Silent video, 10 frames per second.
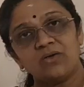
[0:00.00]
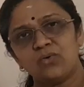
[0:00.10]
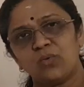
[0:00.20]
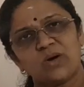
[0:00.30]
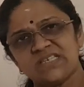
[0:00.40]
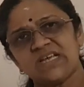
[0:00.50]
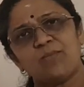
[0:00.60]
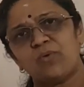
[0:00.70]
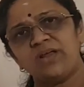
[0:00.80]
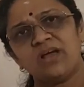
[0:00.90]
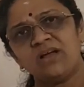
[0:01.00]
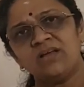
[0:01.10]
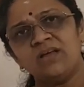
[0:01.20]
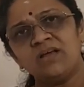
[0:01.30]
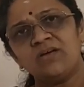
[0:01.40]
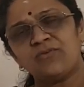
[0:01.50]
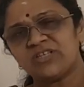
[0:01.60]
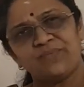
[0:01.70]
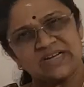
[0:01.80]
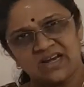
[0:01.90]
You know what is ammonia? For
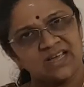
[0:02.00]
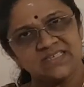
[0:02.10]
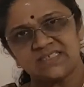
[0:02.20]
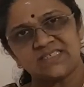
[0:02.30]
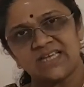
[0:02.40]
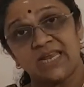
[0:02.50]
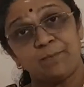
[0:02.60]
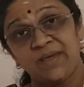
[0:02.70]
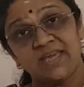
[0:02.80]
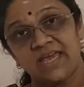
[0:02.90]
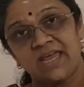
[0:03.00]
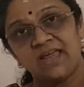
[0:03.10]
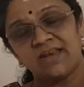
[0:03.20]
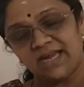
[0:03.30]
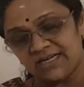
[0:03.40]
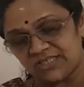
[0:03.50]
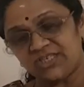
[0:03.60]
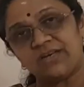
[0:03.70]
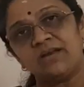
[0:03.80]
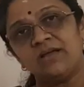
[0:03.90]
the fertilizers, NPK,
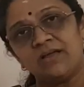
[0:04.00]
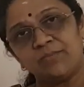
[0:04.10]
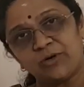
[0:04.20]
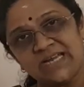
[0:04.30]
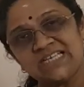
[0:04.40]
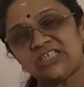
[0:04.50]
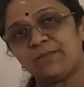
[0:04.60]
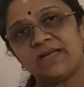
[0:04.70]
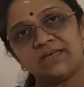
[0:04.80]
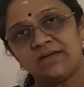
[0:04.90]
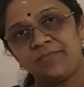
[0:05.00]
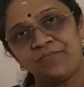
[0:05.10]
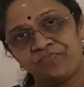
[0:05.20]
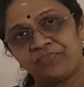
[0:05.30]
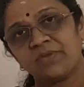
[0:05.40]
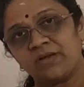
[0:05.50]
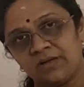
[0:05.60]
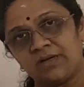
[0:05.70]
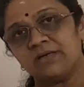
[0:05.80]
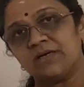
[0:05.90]
nitrogen, potassium and
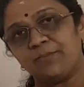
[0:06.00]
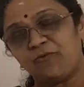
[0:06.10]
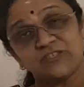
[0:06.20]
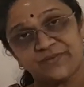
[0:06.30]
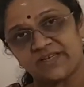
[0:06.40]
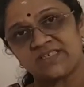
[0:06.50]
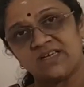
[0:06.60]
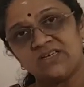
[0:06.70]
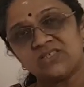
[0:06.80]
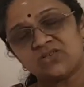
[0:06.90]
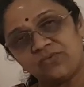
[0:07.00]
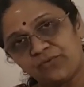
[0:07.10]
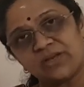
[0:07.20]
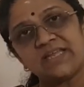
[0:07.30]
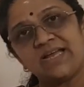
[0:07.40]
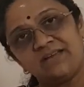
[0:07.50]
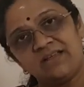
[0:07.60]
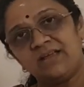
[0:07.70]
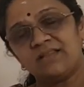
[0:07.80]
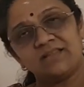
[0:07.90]
phosphorus. So for
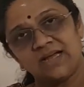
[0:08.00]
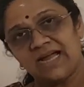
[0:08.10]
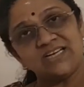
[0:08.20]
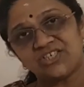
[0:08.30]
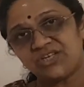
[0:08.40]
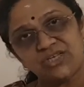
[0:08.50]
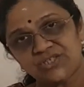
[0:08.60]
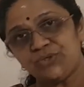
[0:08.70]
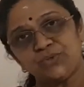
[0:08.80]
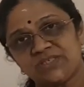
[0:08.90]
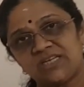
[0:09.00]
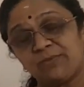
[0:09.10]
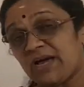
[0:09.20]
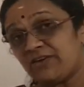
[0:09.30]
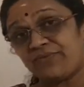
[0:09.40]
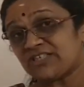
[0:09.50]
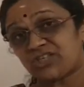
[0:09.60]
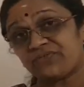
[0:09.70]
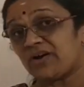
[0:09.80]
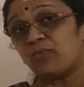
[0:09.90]
that, the hydrogen is used in the
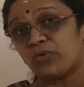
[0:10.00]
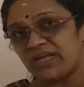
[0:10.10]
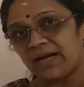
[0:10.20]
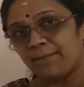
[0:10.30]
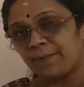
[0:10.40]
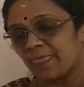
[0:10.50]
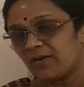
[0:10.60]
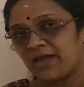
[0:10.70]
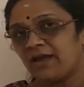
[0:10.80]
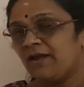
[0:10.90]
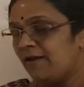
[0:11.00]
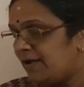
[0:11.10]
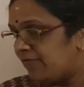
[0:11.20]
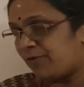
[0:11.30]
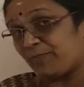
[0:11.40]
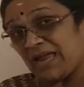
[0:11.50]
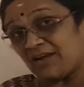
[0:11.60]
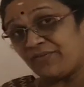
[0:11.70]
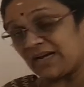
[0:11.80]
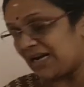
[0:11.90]
manufacture of ammonia. Okay, for
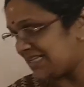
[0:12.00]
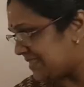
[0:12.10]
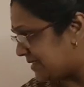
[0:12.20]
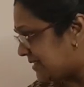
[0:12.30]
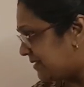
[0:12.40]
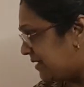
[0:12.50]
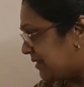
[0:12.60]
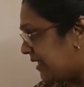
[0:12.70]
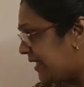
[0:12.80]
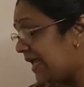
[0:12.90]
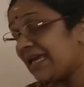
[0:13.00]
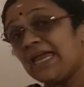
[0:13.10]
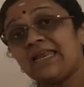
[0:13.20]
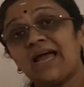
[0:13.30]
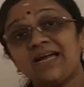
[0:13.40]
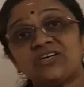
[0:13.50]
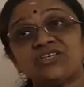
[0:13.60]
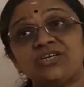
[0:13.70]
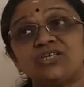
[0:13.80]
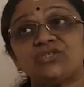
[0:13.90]
plant fertilizers. Then again
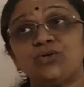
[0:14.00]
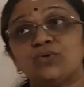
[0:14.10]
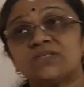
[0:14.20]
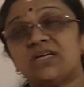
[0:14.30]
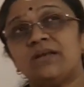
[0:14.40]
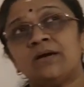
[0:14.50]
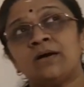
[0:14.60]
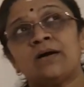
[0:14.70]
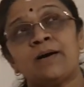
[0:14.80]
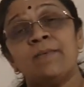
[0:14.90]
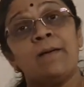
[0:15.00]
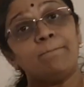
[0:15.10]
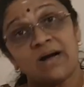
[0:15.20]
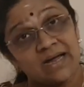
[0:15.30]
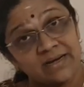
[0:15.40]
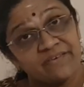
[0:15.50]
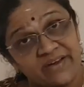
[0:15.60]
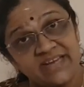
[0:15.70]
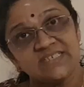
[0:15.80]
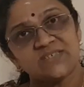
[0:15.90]
hydrogen is used in
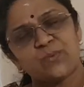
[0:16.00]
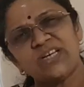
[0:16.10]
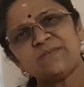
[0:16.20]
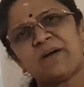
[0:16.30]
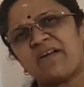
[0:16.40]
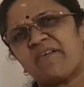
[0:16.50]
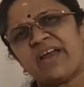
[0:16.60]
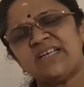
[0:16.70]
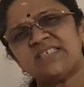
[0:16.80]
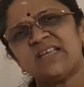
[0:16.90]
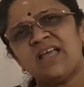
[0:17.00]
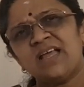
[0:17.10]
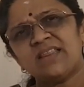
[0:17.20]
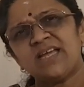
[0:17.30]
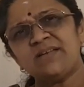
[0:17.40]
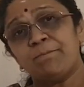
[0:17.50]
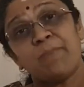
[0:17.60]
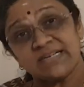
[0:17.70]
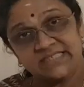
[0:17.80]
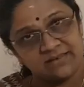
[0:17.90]
margarines. What is margarines? That
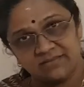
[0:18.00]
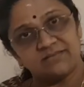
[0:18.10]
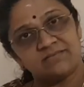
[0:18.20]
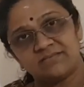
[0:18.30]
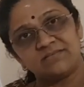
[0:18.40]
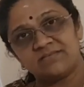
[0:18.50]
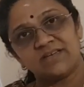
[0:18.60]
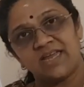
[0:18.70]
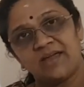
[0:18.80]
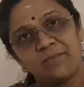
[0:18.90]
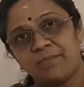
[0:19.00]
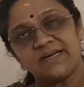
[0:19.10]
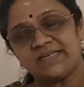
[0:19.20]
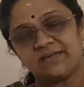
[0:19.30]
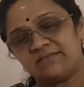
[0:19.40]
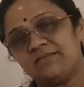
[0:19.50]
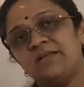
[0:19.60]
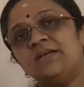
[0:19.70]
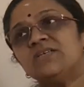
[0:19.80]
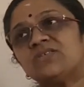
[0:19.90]
butter. Okay, butter.
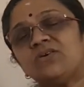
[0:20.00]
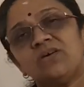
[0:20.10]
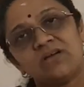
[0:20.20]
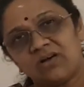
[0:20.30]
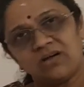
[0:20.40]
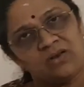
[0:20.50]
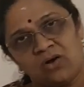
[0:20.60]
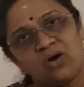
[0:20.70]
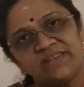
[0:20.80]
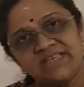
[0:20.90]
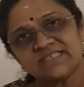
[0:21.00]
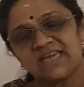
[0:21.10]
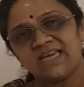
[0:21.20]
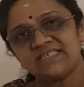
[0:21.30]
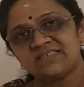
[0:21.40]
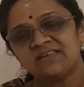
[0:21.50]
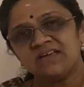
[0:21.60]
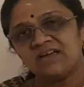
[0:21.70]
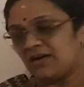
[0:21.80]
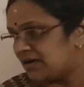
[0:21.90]
So in all these
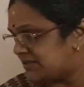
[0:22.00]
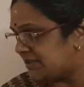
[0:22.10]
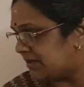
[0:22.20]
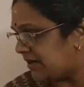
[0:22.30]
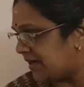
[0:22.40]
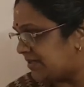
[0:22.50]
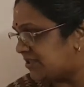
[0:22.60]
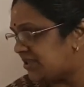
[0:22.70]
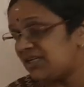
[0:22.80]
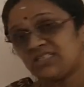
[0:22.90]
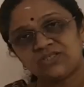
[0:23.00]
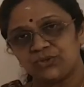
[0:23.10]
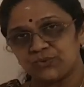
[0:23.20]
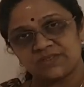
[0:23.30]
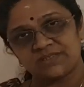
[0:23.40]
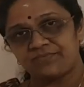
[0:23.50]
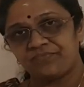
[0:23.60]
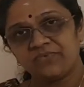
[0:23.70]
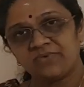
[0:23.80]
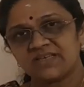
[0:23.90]
cases, the hydrogen is used.
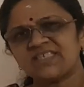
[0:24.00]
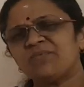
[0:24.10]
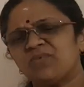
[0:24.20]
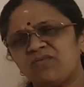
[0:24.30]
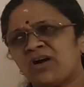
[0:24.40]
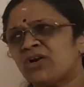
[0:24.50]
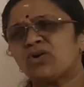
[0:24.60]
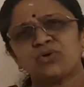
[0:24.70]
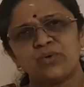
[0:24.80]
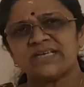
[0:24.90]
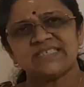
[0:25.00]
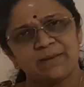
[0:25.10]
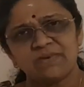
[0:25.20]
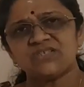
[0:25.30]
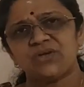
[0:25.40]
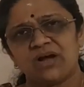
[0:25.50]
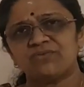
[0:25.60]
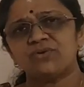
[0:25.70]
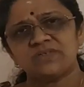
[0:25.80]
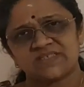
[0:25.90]
Some one or two examples we
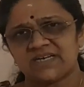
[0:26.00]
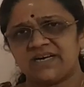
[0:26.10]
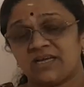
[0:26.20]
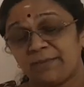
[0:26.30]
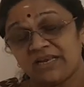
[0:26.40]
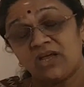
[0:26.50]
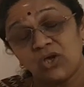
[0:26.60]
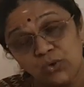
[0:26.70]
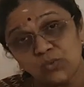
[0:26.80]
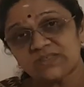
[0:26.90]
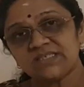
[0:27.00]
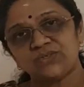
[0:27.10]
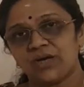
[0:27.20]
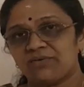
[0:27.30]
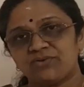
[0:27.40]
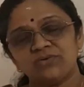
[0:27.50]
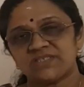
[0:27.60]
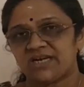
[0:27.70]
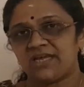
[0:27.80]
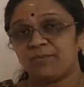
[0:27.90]
have to study. I mean, uses we have to
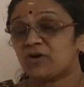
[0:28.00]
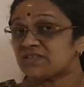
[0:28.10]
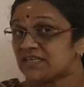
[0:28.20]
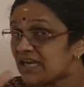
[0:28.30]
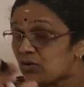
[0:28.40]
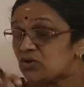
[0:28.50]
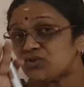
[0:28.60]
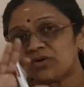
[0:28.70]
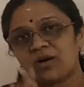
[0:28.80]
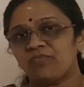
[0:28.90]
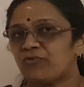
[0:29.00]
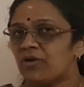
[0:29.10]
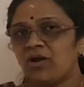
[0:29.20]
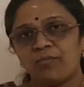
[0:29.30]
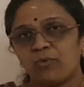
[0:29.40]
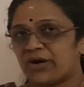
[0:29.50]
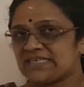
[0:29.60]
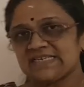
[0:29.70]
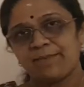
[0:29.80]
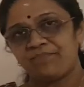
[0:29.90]
study because it can also come for board
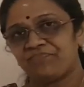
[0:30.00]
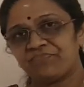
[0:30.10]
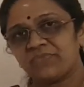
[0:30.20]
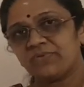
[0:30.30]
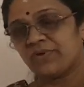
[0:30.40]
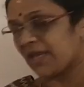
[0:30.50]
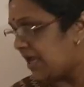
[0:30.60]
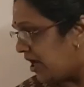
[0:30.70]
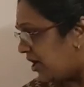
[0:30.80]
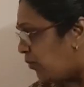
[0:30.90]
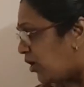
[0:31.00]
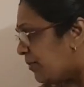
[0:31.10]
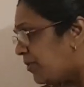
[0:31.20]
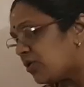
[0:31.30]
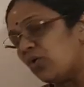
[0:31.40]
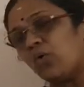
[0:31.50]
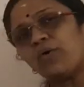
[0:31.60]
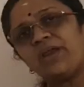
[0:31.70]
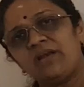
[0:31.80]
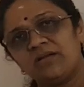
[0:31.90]
exam. Now, what about
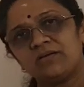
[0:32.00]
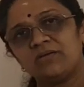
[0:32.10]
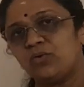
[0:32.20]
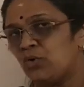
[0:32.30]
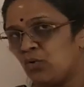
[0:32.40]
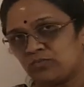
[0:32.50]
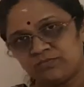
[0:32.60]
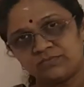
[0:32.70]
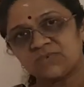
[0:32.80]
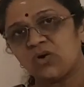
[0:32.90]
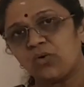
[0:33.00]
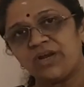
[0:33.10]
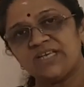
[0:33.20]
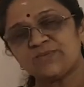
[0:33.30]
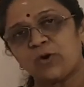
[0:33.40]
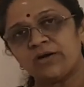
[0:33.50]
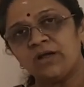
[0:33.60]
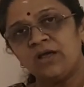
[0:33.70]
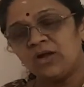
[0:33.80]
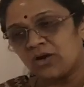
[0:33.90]
chlorine? You know, chlorine is
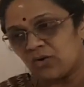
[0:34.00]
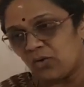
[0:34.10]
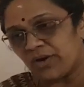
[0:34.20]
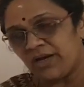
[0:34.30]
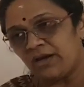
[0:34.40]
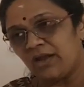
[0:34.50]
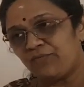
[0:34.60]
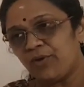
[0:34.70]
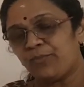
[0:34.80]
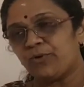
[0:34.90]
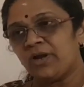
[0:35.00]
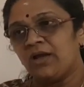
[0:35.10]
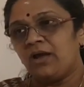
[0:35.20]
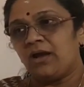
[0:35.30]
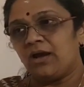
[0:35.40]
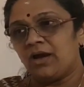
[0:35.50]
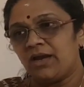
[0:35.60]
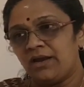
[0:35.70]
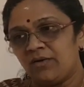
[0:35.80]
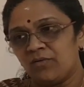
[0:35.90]
what? Chlorine, if you put
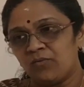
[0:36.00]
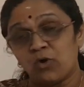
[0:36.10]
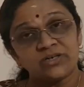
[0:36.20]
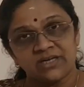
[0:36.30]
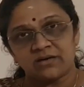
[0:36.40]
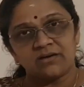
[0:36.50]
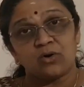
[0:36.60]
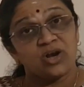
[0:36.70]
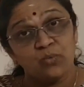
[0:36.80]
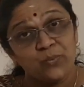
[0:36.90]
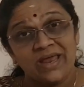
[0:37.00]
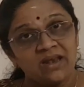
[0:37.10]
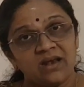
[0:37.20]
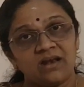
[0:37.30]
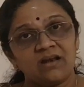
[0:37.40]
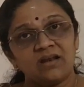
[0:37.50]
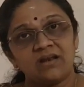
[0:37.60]
in water or in well